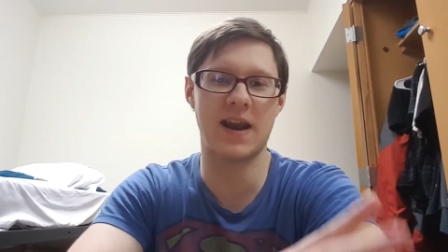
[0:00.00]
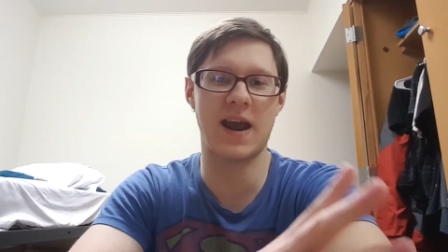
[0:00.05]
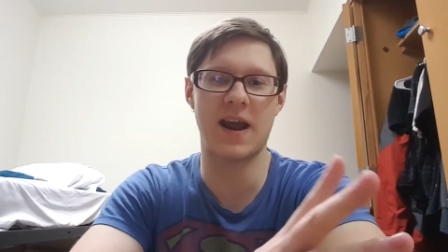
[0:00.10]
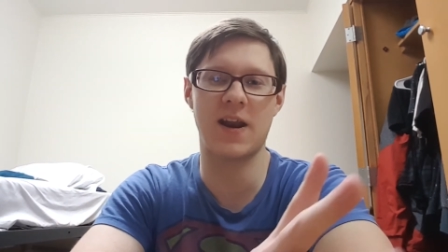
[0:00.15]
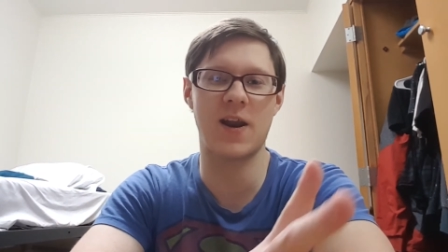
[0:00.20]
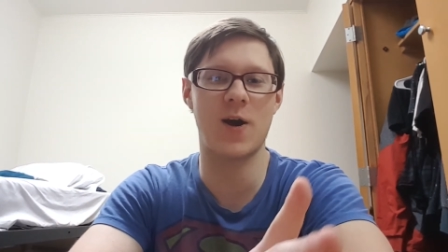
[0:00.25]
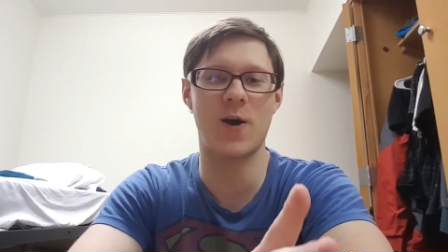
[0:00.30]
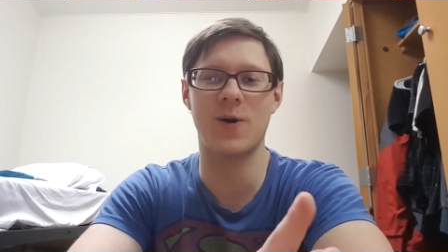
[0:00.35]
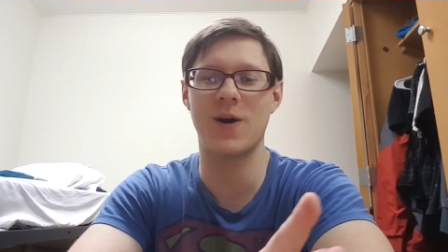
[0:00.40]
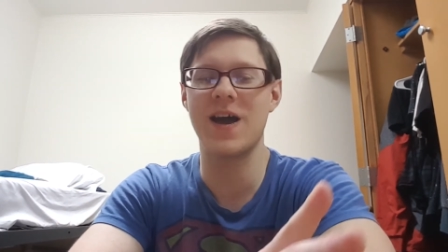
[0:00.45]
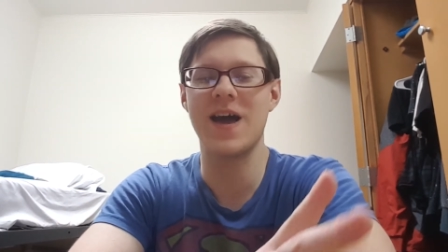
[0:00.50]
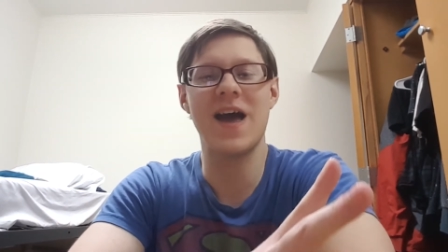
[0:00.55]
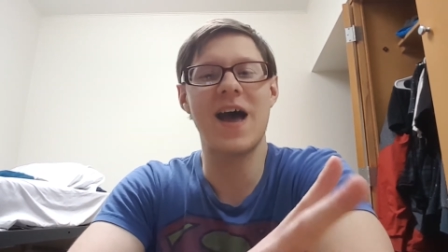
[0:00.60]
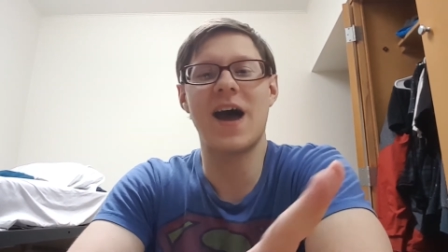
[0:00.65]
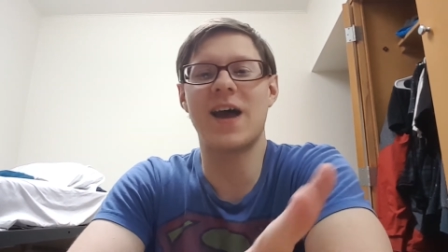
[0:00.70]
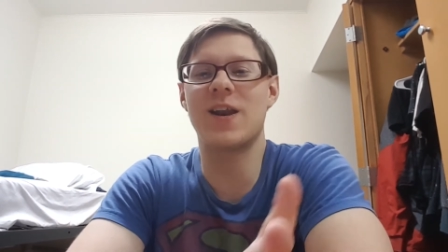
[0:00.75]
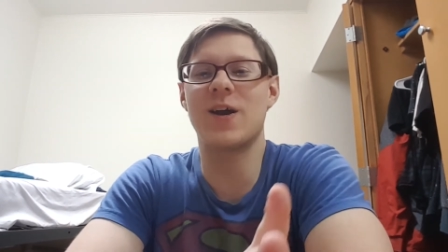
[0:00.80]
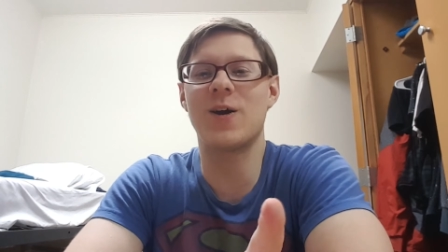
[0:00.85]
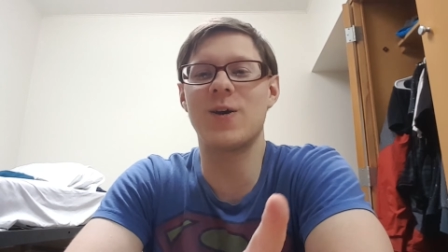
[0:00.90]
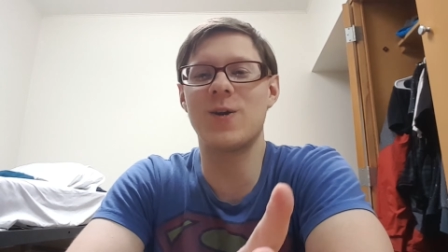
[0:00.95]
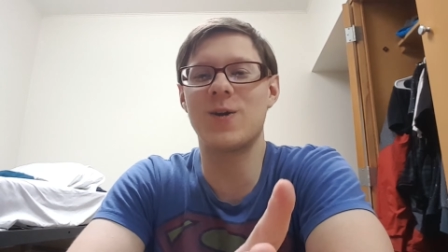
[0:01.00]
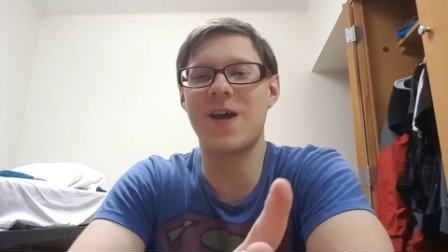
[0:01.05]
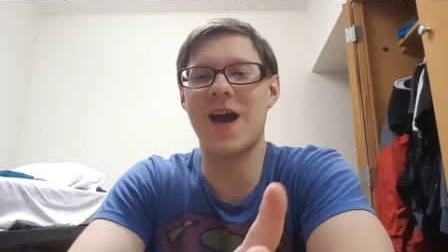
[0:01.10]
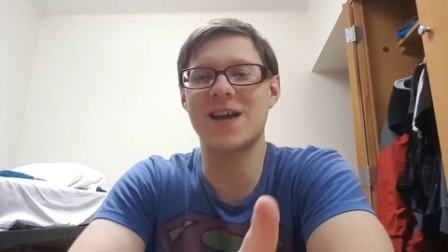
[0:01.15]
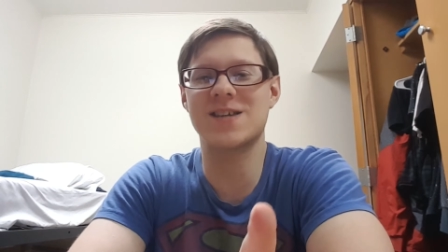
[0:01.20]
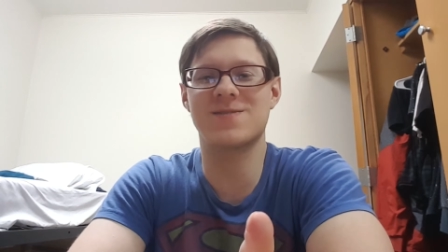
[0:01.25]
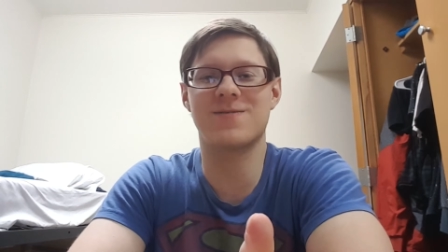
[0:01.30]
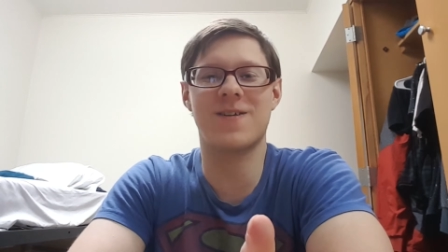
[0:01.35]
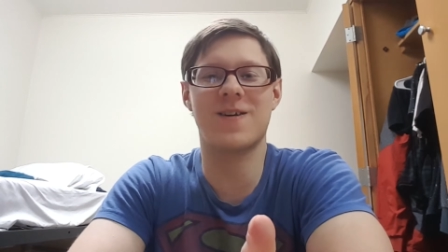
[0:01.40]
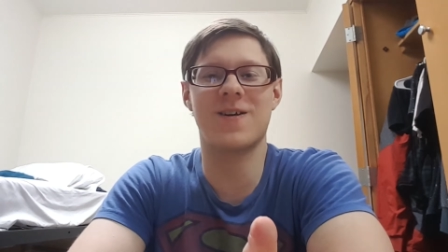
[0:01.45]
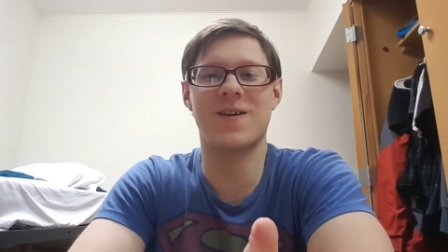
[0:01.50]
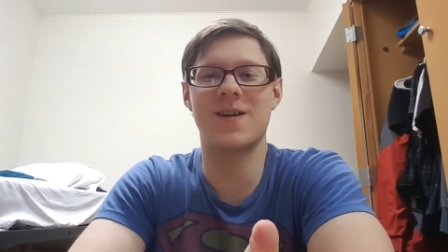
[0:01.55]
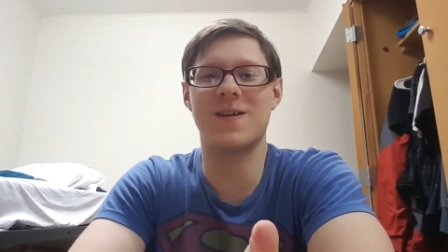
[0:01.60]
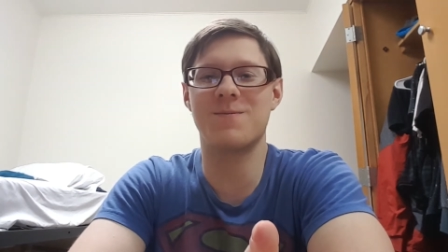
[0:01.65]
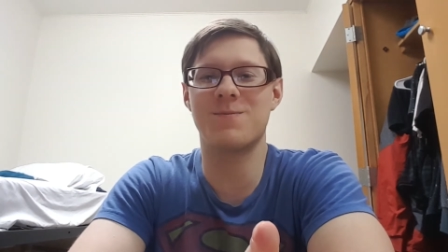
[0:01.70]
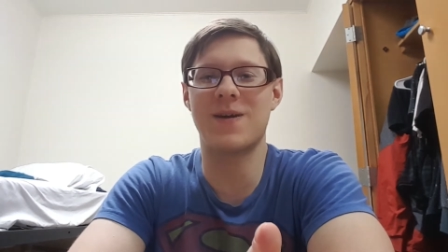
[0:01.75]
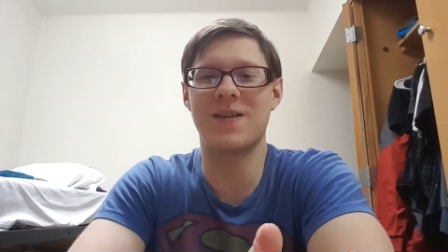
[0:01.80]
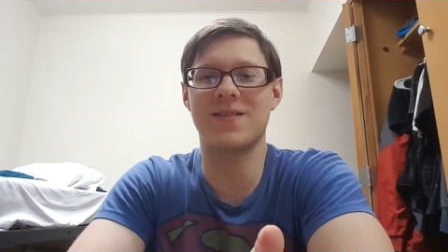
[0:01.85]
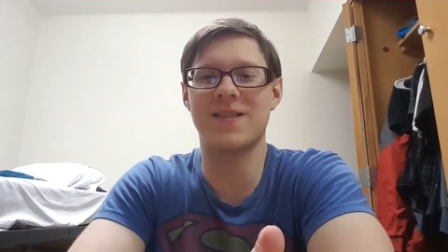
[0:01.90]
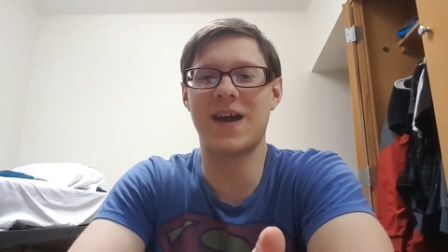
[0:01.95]
and I know I know you guys have
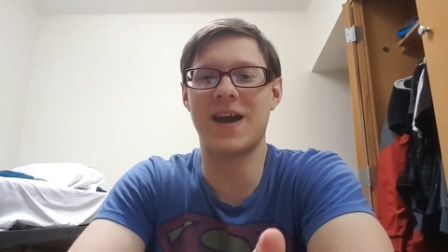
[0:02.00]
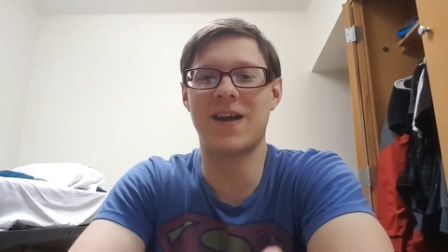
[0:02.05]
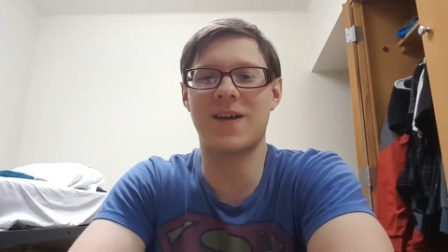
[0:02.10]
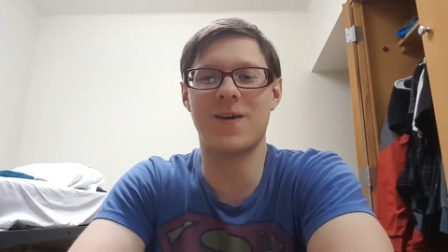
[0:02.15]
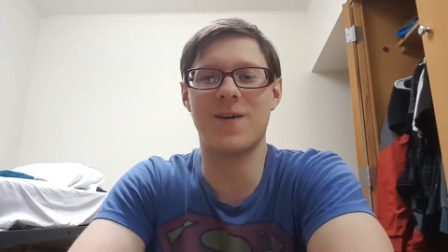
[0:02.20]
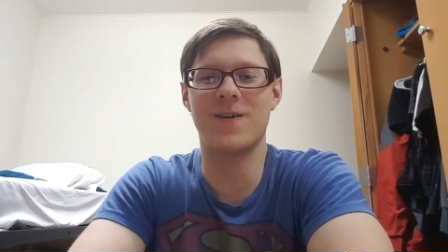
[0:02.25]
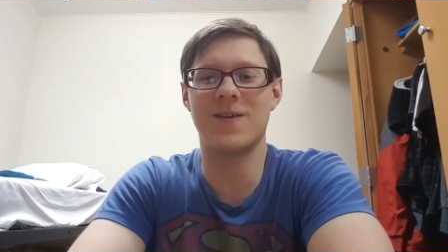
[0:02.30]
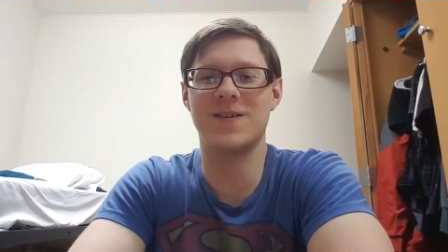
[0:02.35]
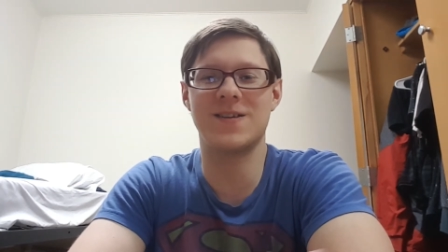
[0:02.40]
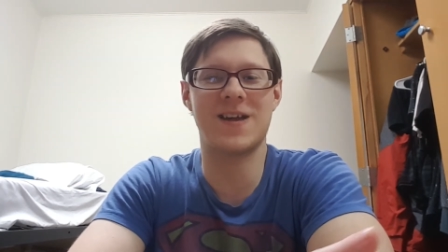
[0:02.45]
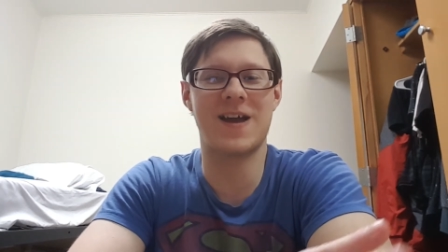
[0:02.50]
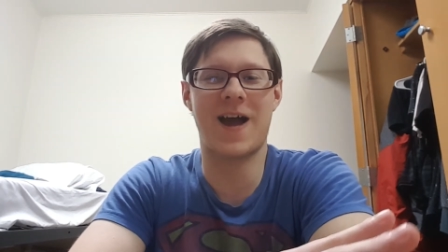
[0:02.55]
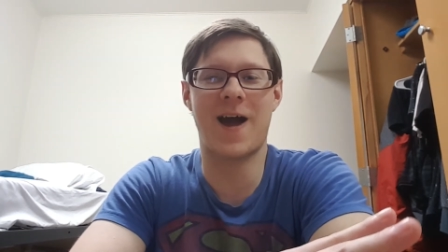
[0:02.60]
already been like, oh,